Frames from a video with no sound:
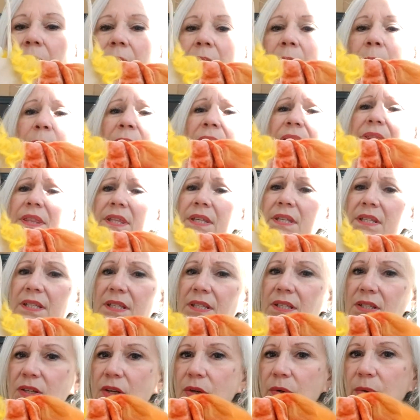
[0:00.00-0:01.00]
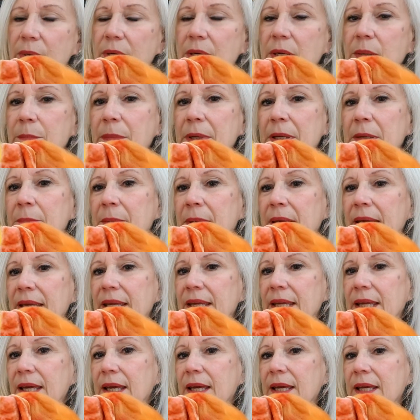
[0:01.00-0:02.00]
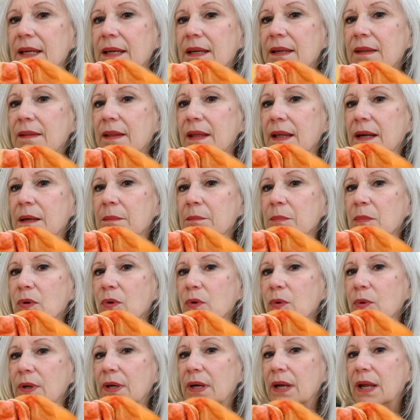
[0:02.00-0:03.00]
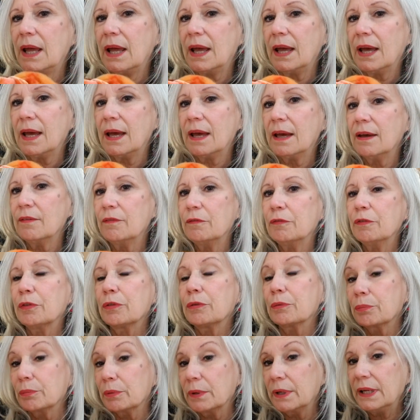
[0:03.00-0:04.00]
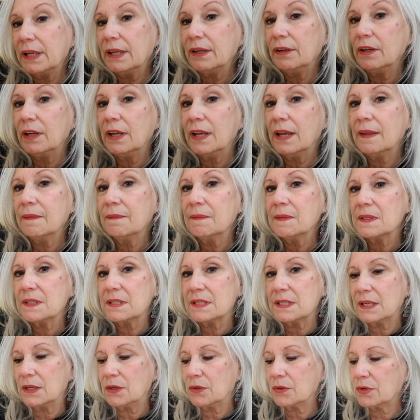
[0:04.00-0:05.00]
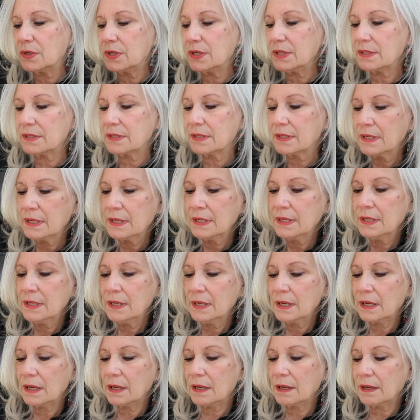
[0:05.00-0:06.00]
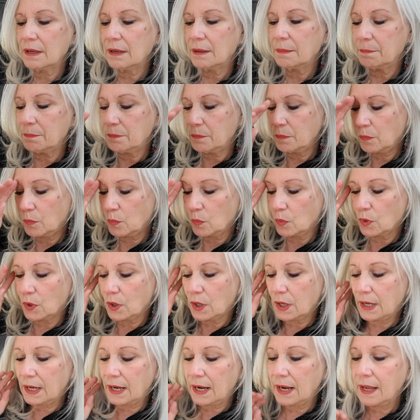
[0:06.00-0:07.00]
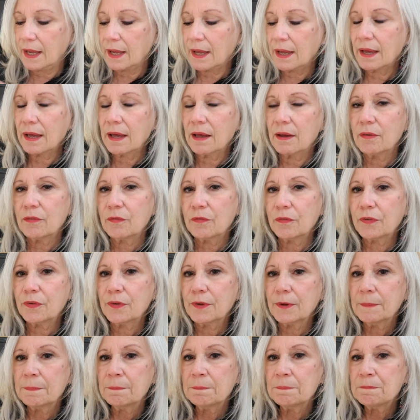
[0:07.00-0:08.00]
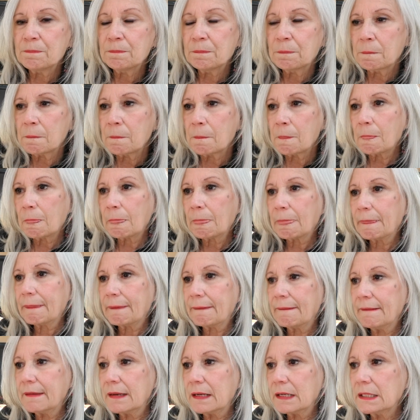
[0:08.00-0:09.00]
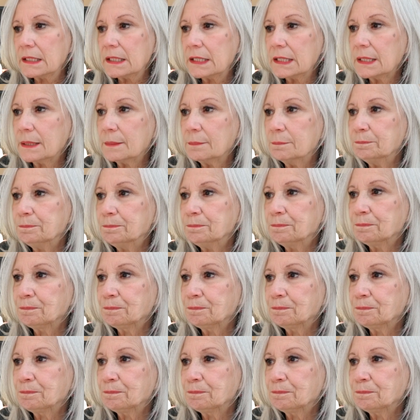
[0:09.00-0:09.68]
but this is going to be my kit that I'm going to have three in the series. Um, we're going to have um,